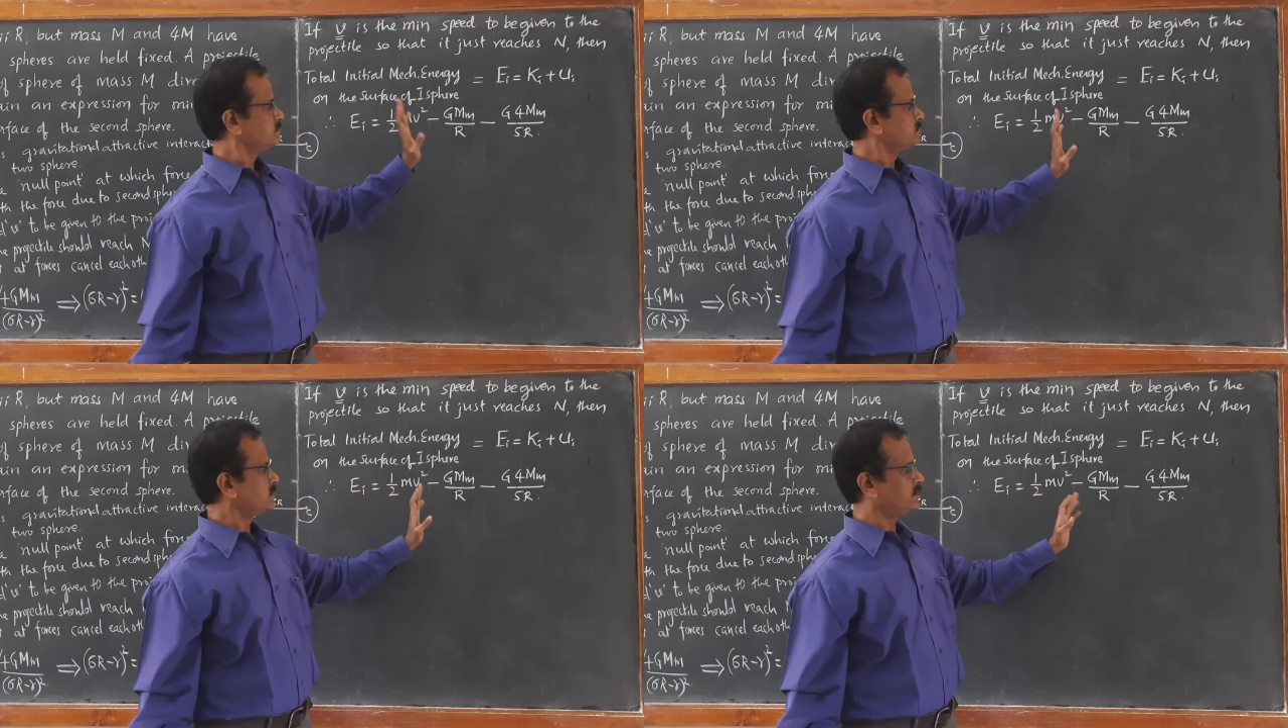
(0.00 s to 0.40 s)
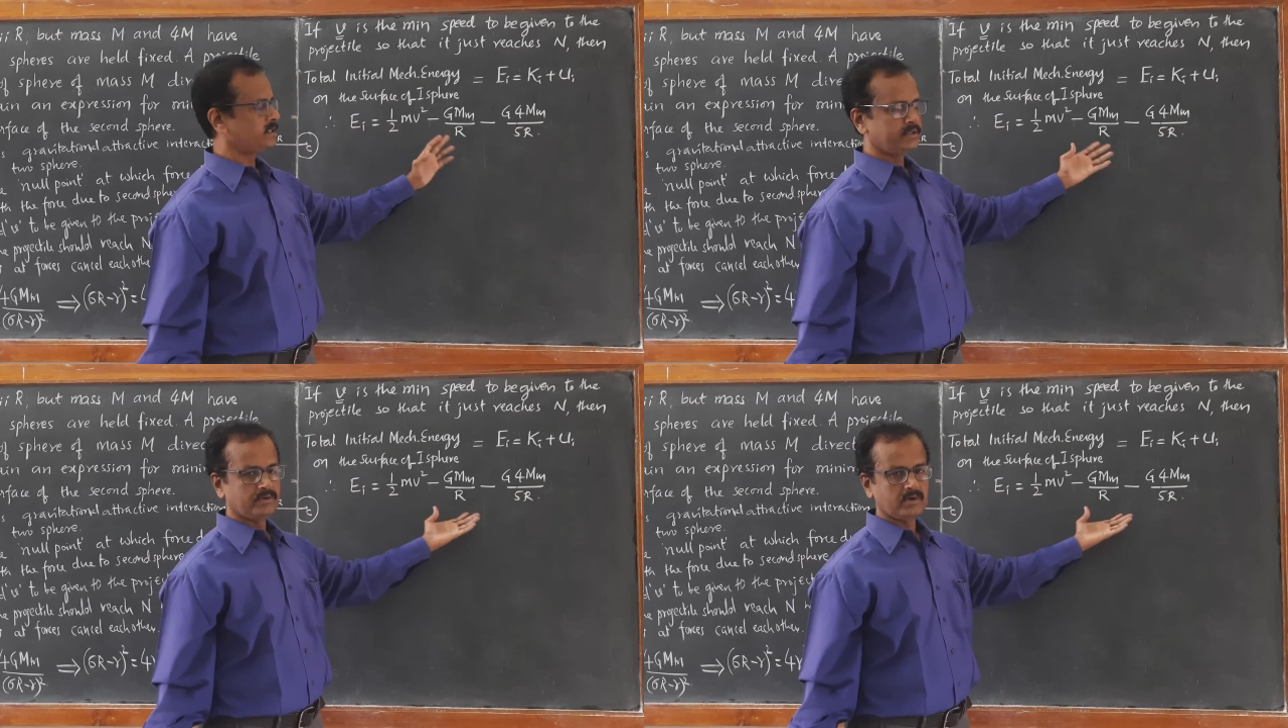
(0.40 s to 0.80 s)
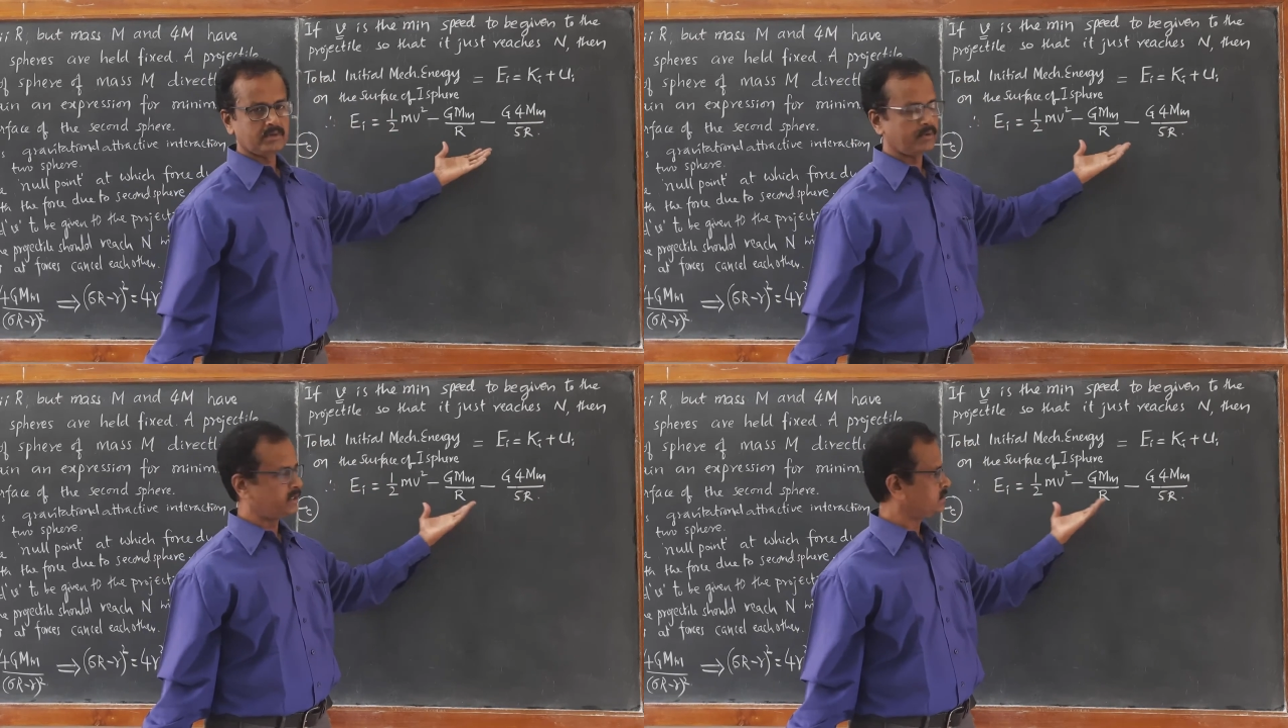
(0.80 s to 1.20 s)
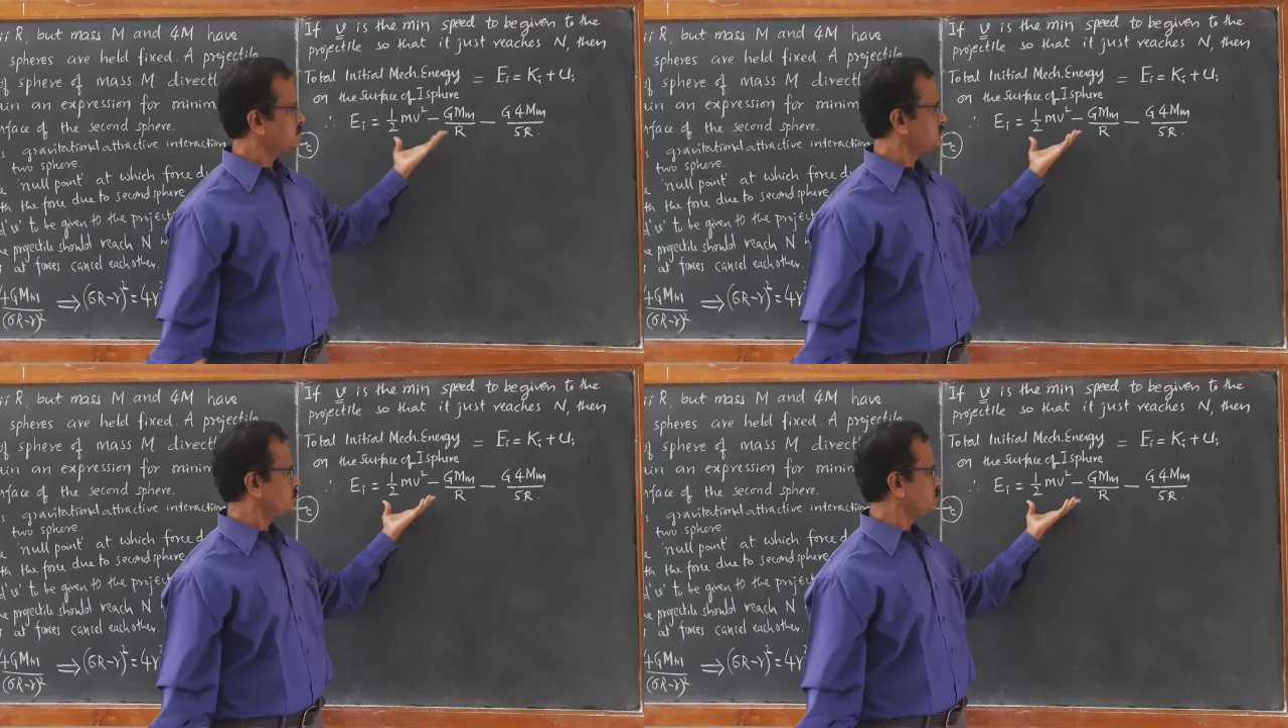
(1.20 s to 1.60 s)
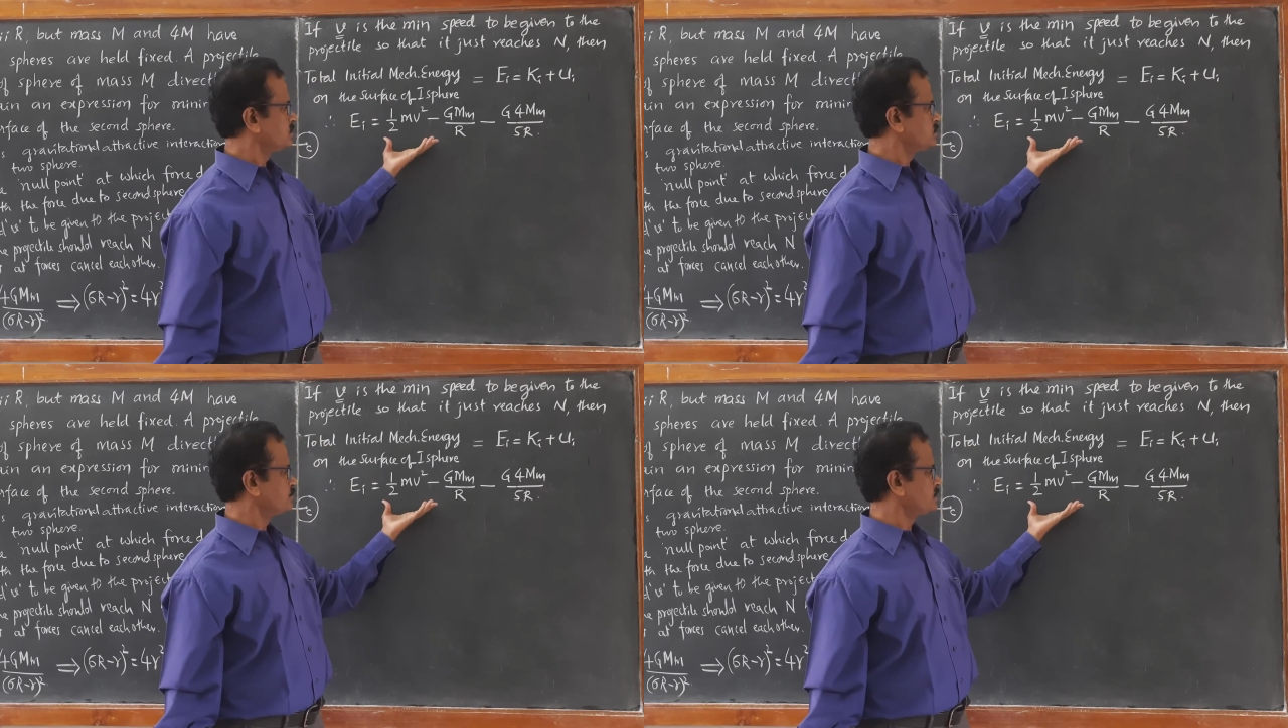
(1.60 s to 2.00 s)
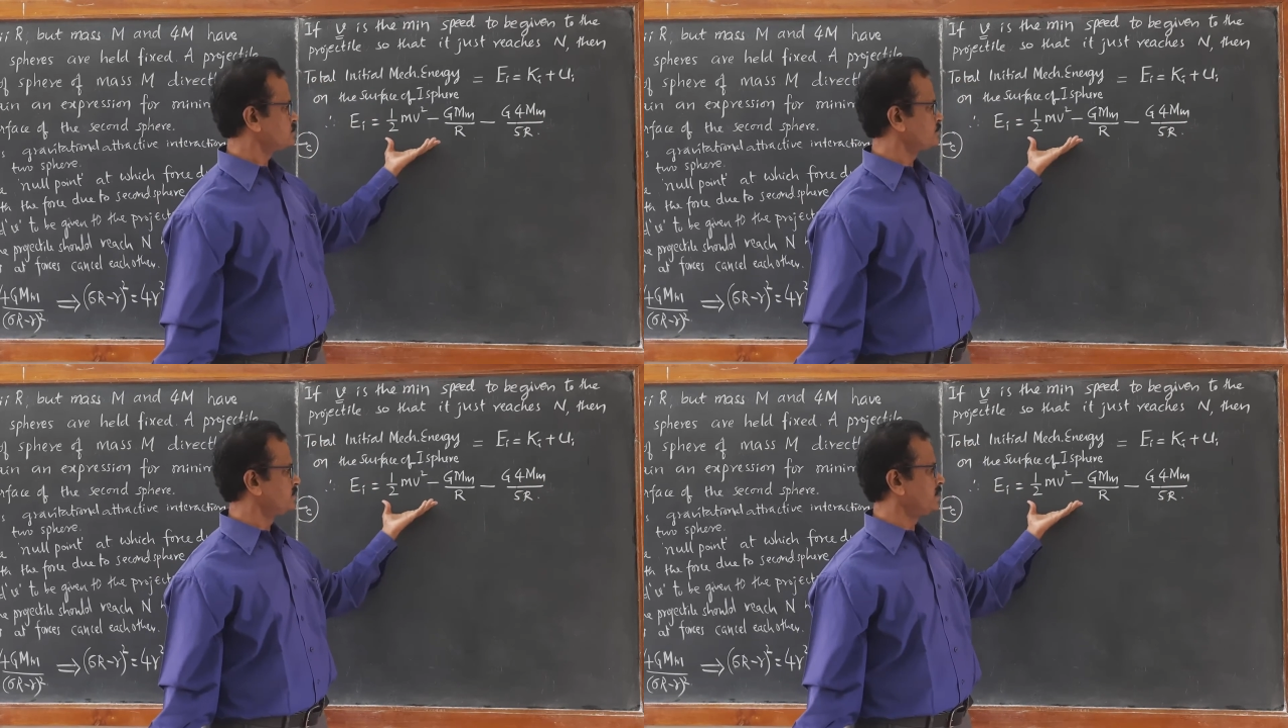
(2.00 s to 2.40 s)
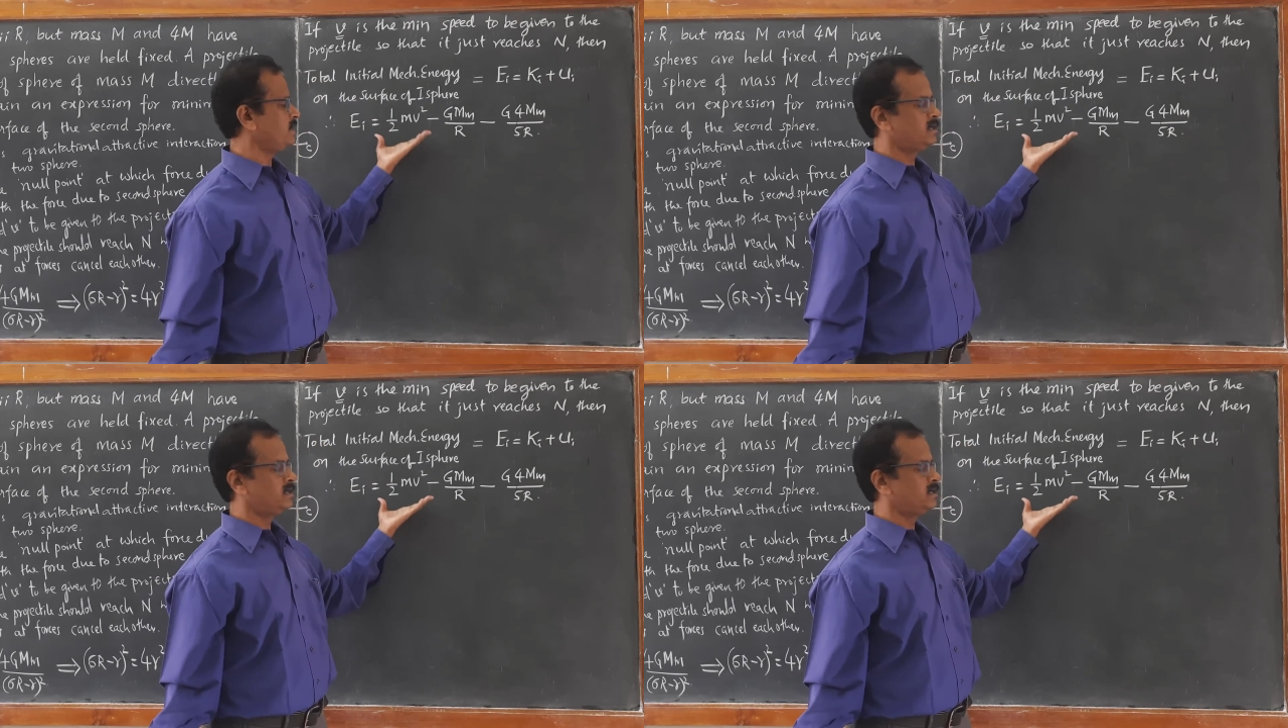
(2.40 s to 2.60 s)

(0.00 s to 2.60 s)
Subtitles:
I think you got the point. So this must be the